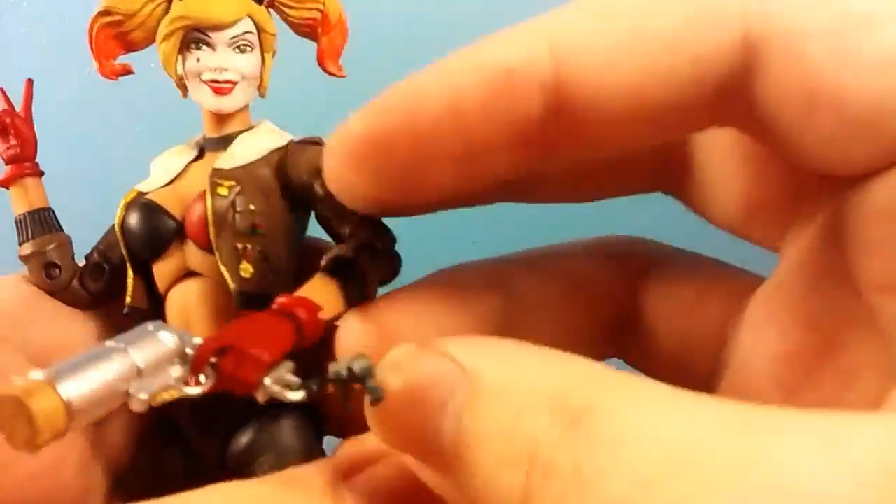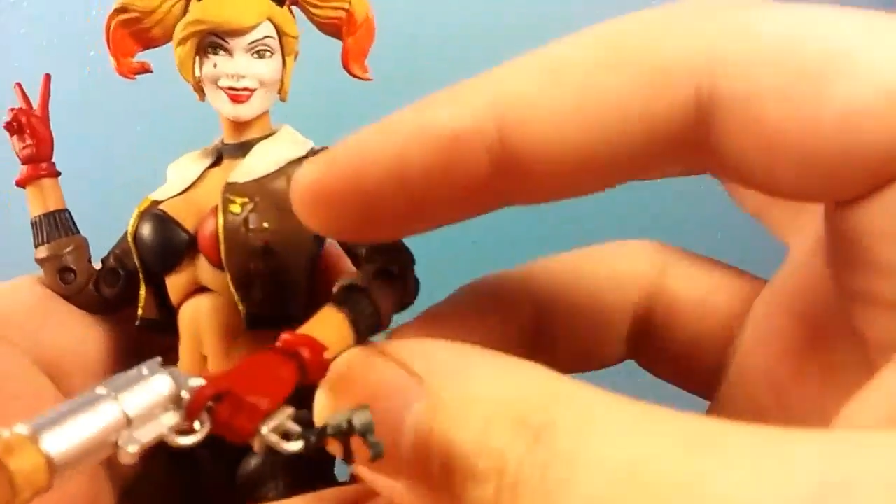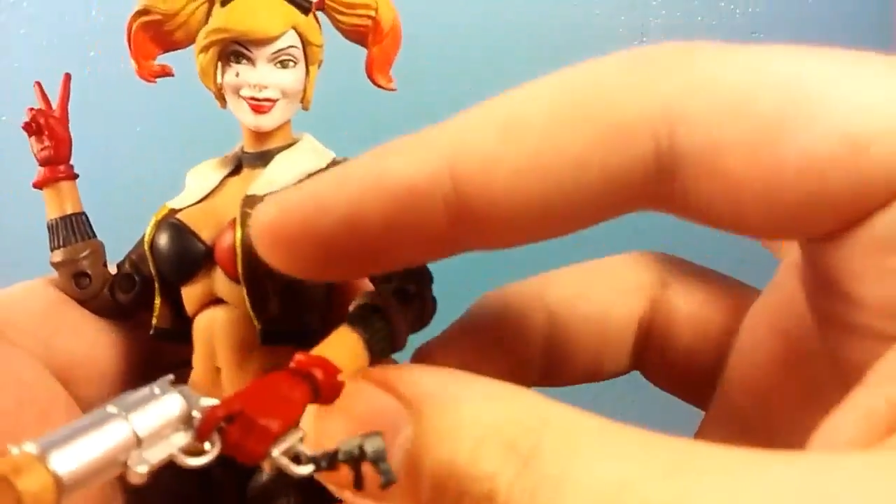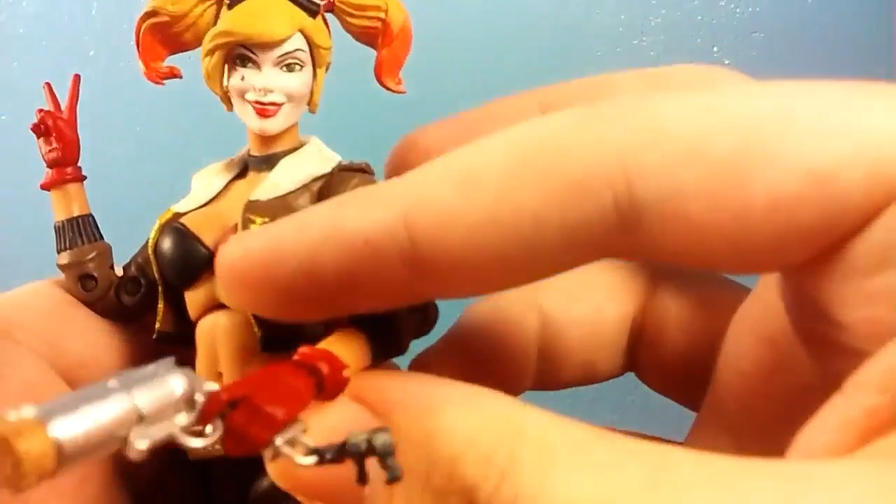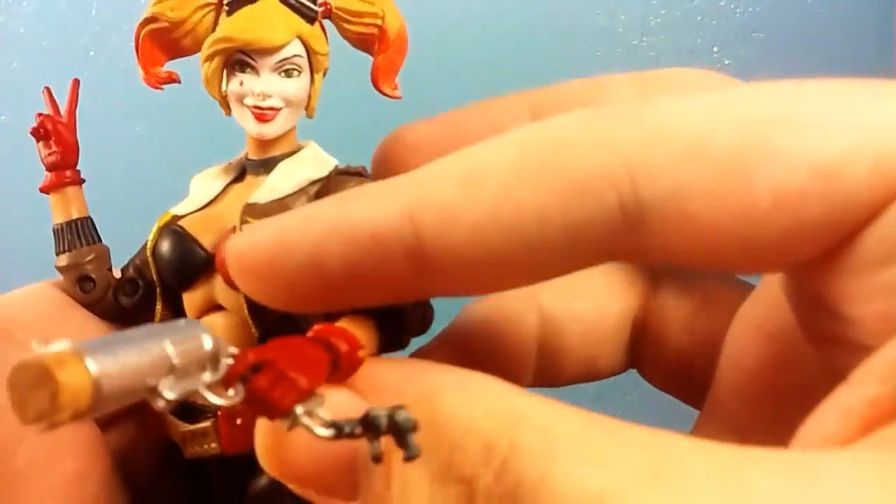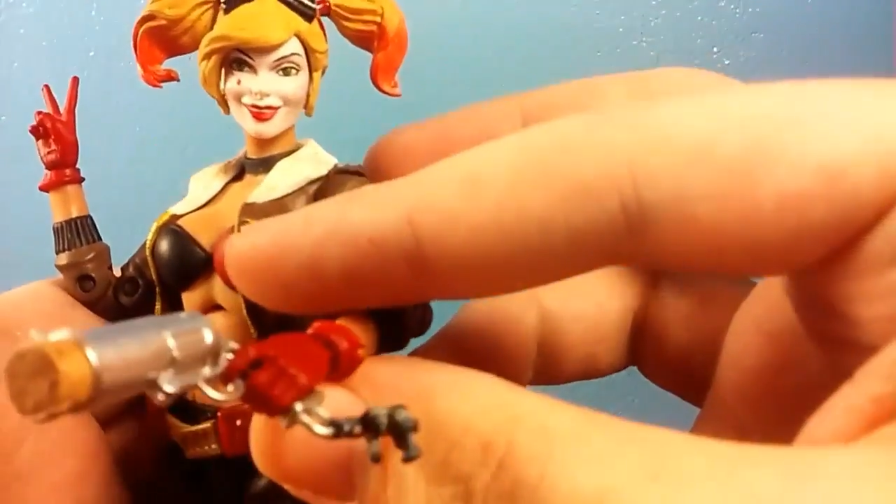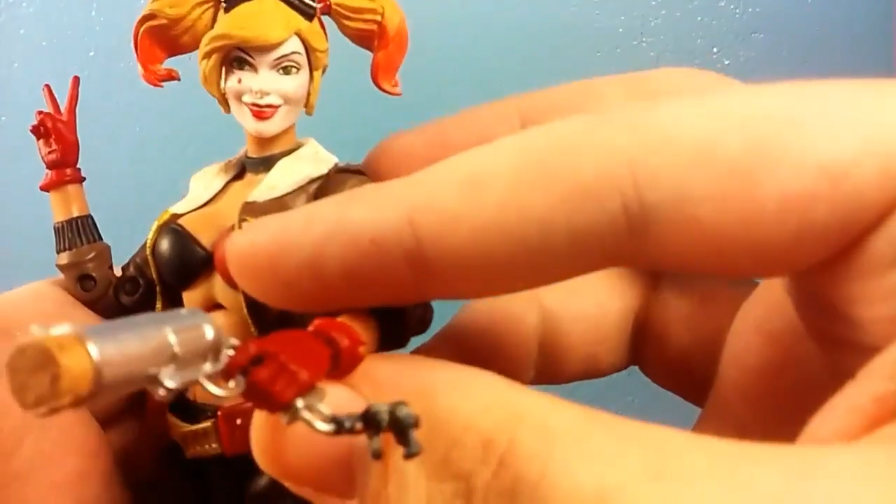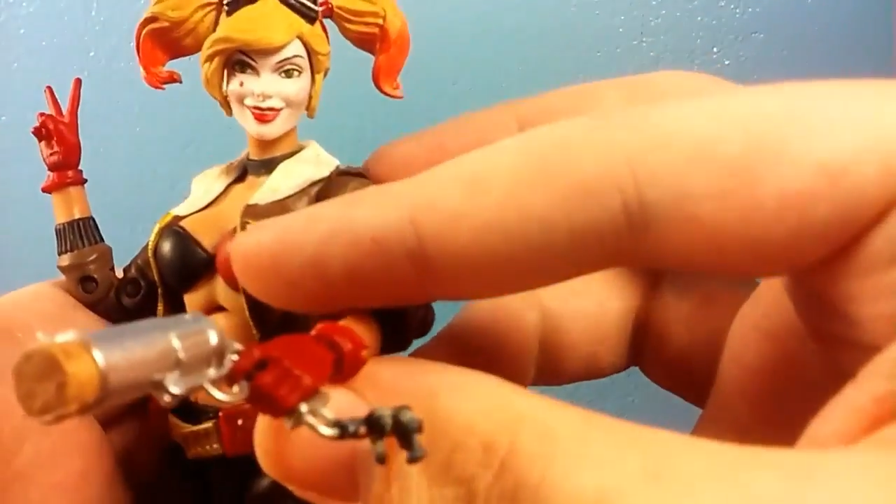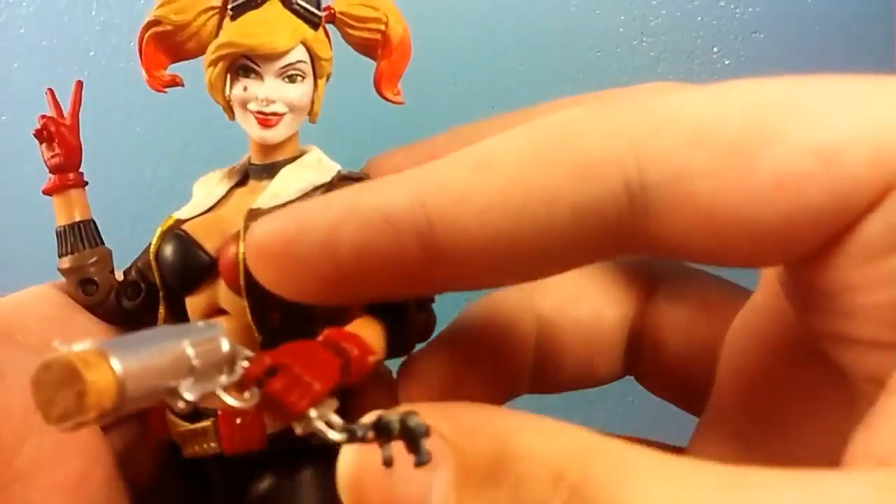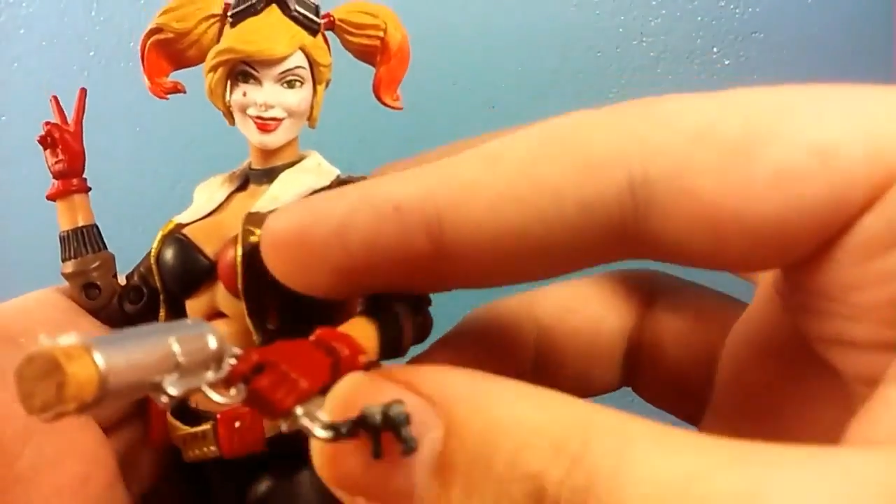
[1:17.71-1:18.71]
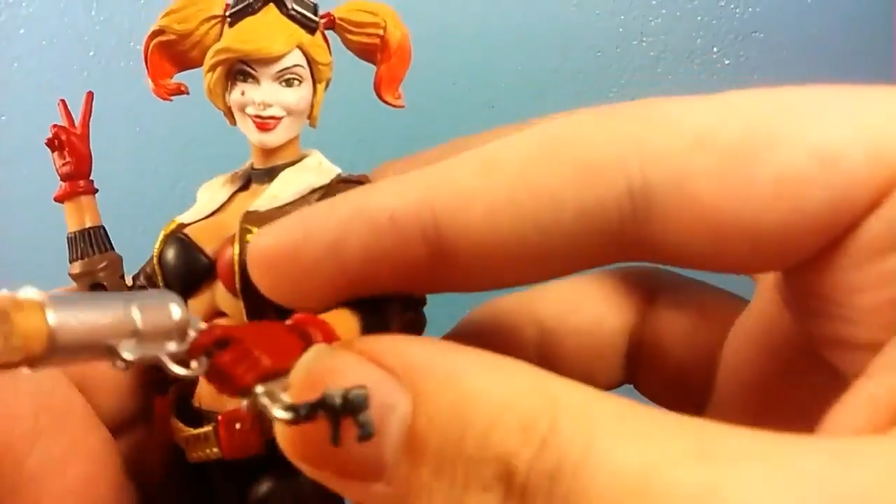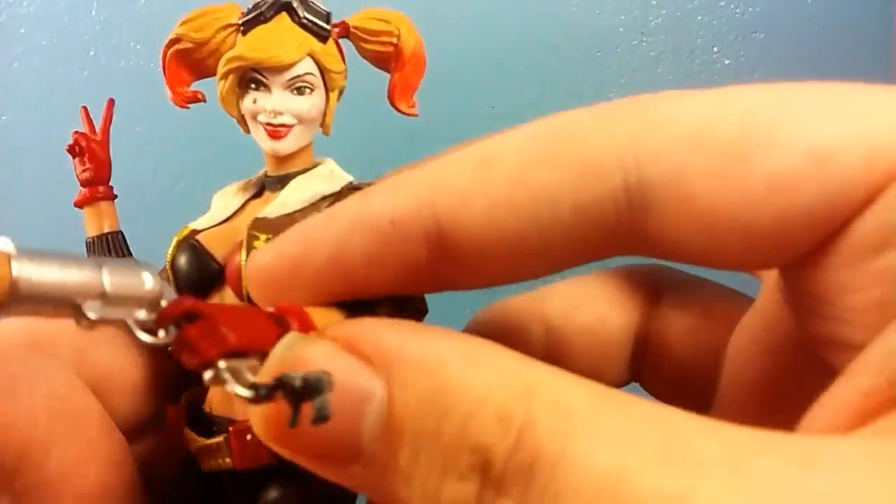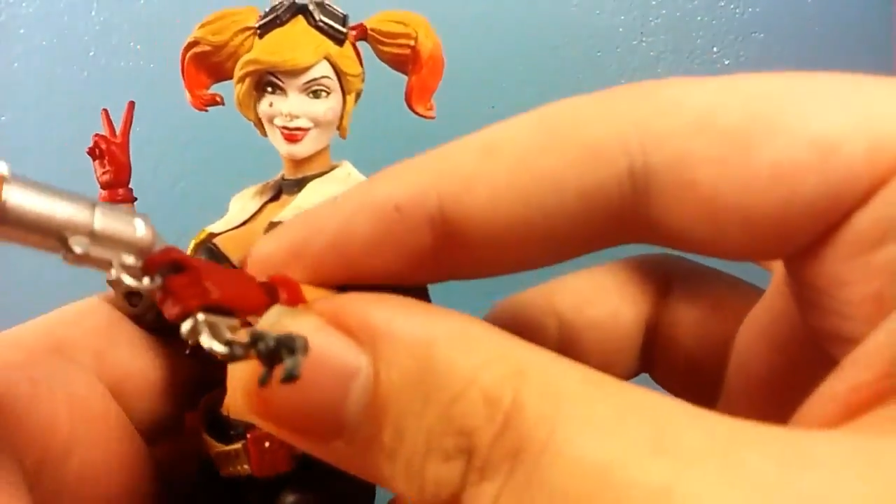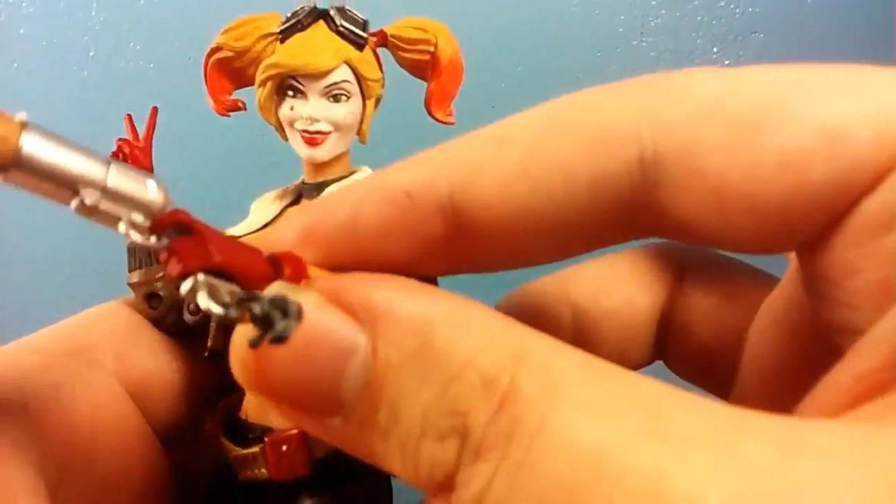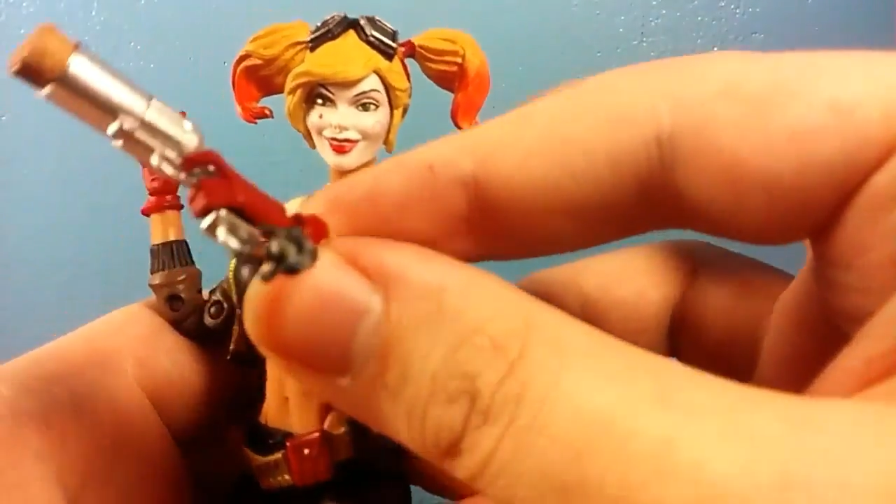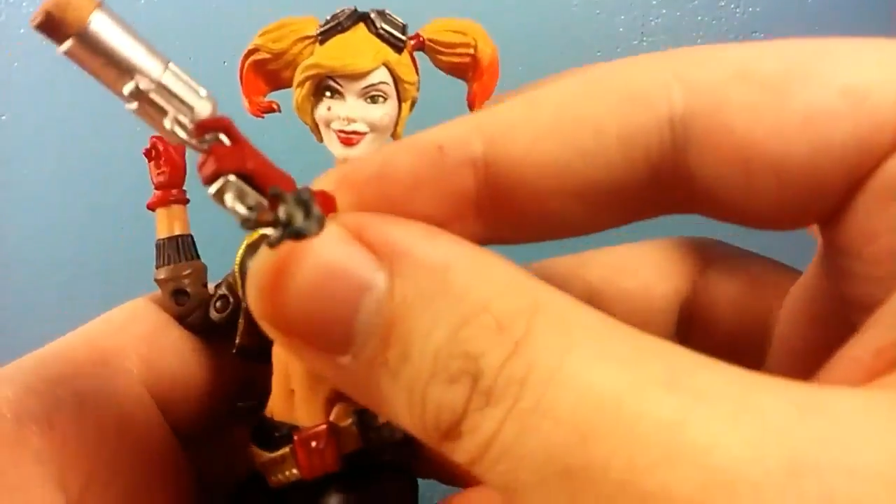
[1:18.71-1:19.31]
a trigger finger hand on